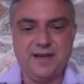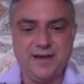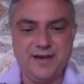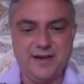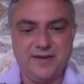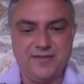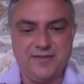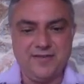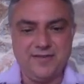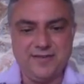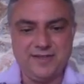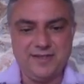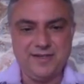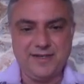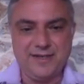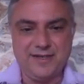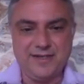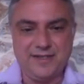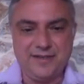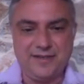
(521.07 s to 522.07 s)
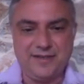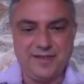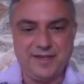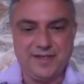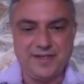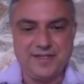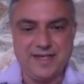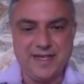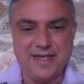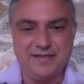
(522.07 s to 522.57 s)
of the
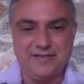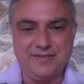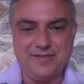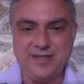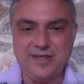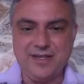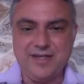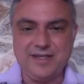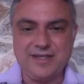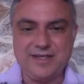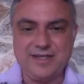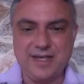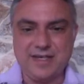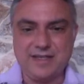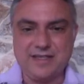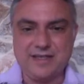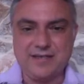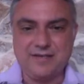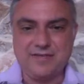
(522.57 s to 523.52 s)
1930s that,